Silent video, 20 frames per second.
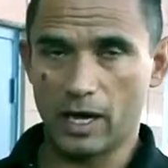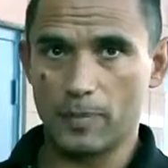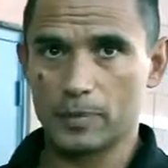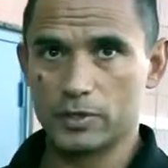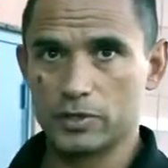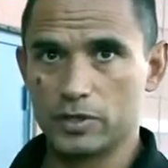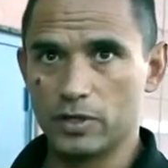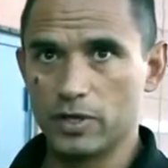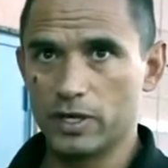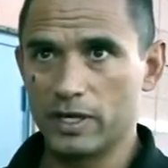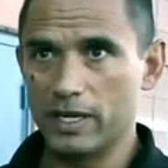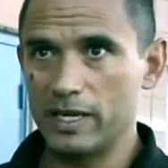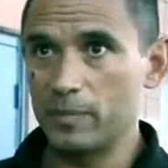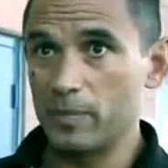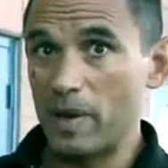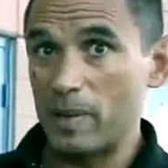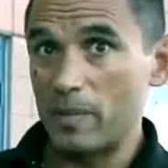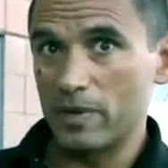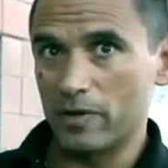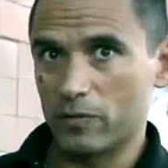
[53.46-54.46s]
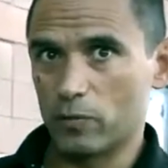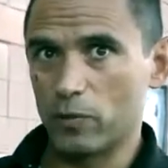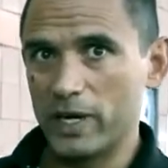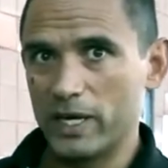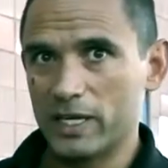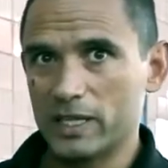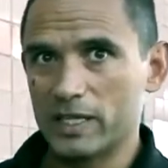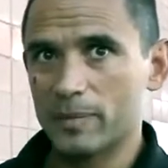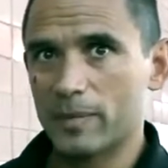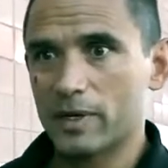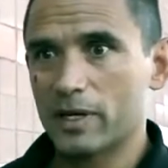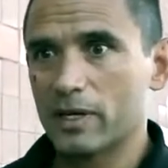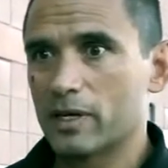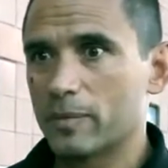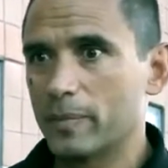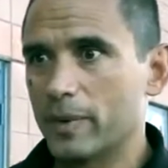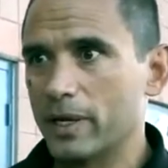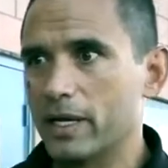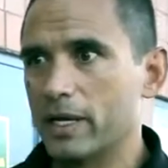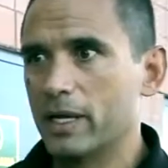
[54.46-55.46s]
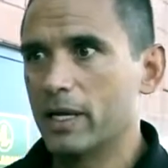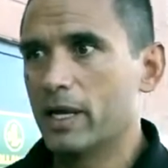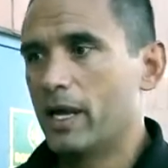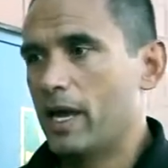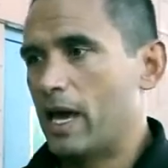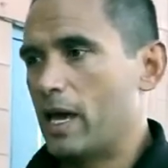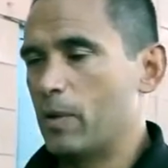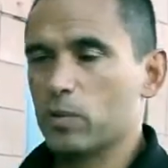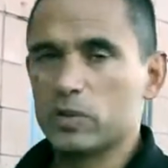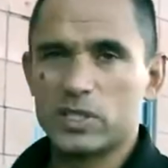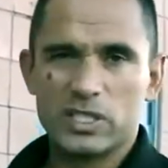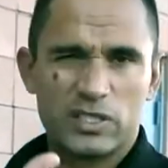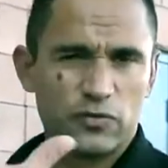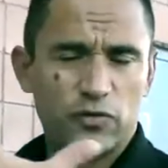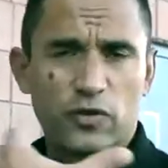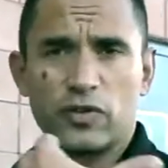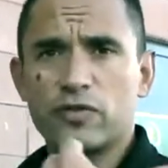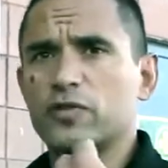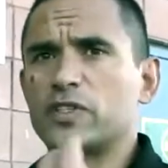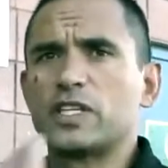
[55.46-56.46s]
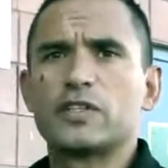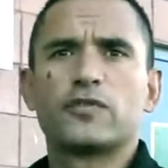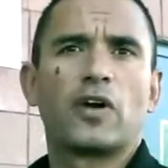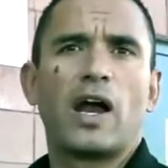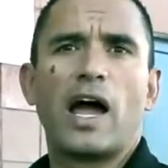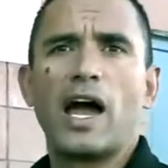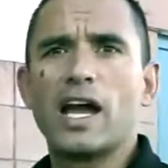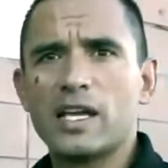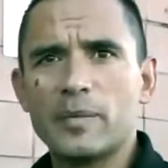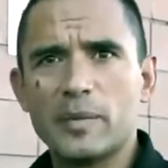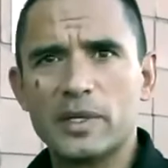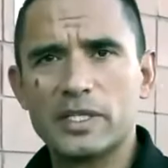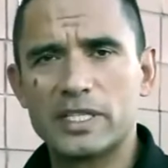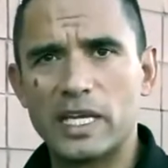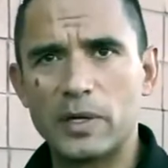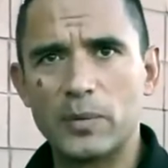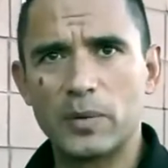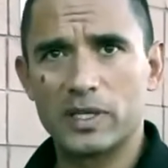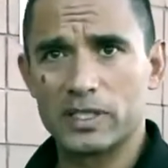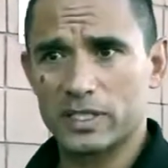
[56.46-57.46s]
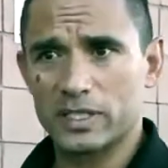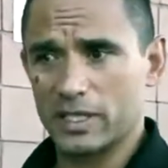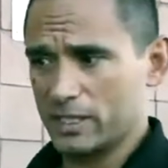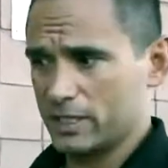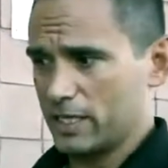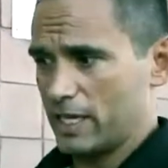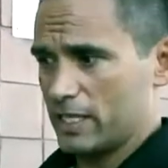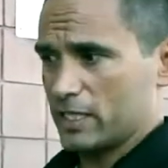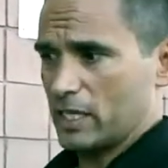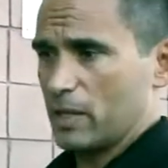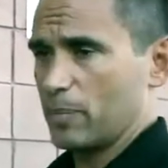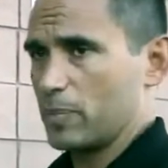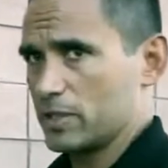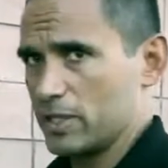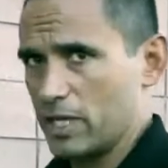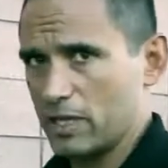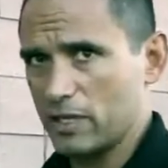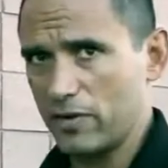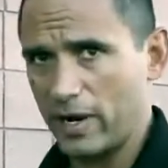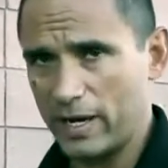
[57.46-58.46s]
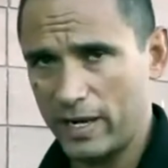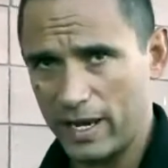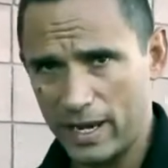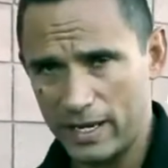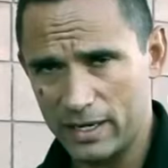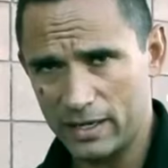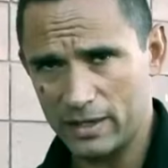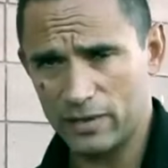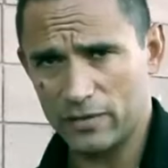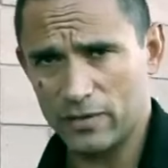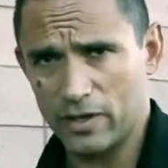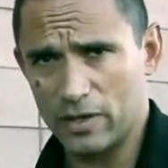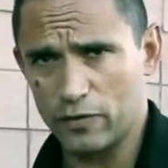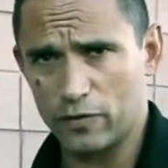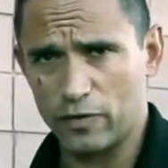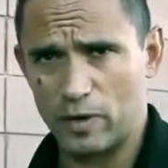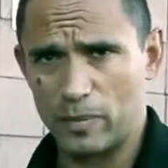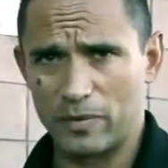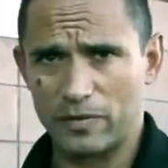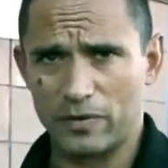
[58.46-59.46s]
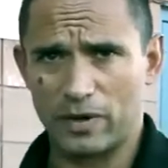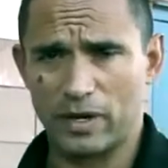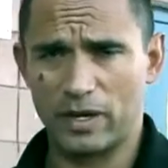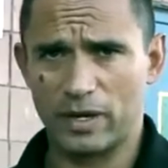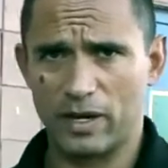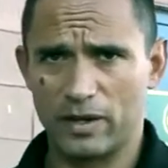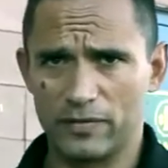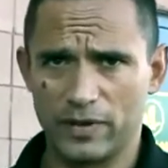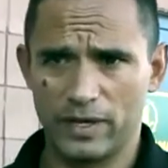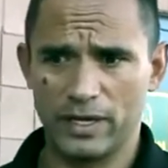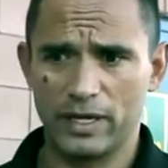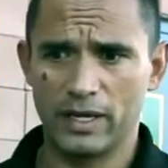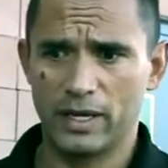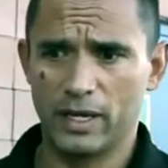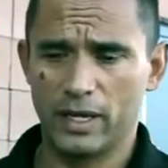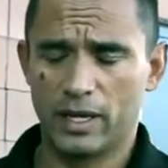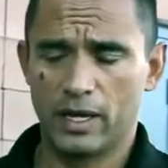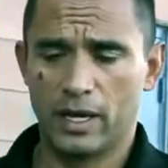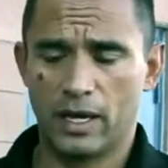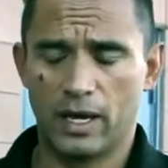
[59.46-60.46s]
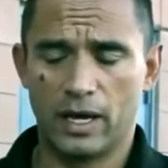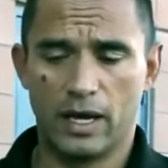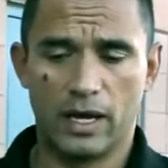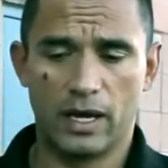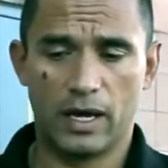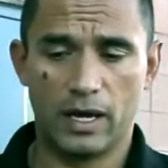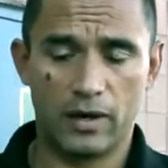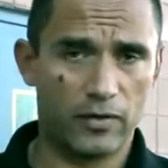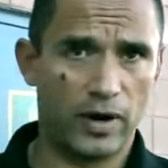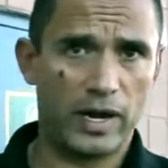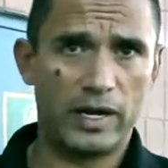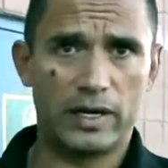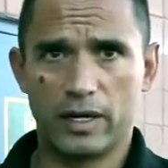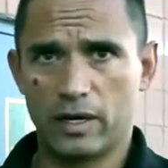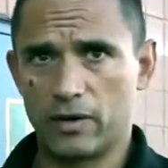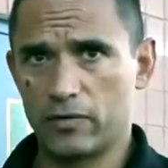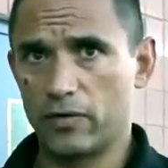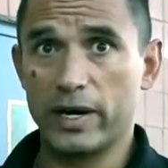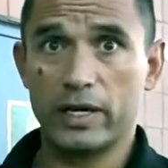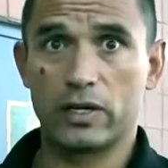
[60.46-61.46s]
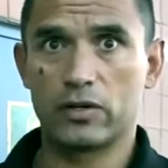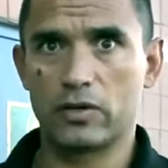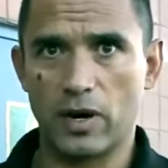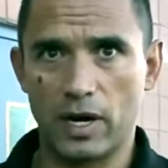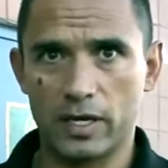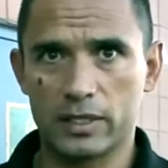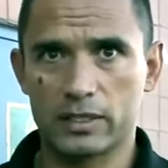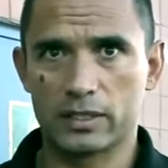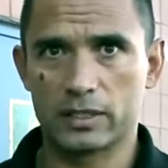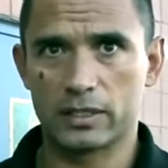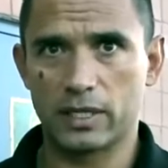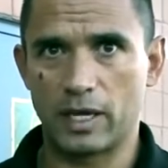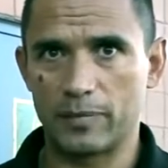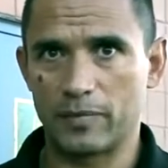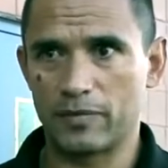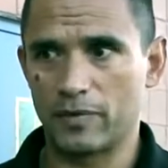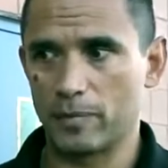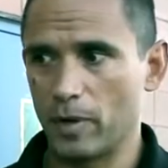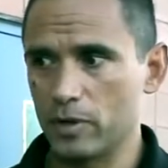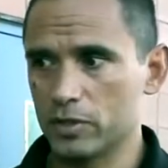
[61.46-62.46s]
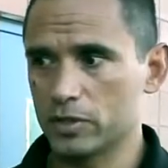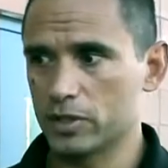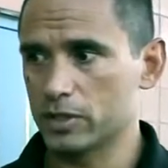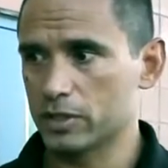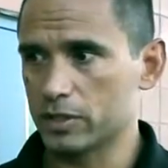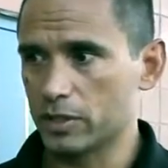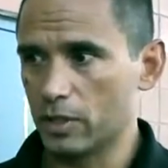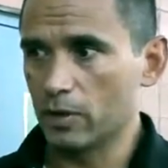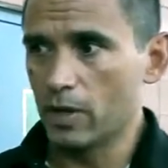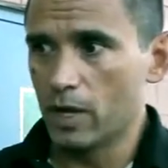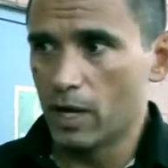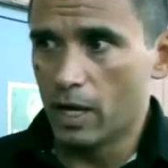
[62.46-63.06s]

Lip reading: opportunity, maybe I've weakened them a little bit, and we'll just for argument's sake, we're going to say he's going to present the right hand in the form of a right cross type of a motion. So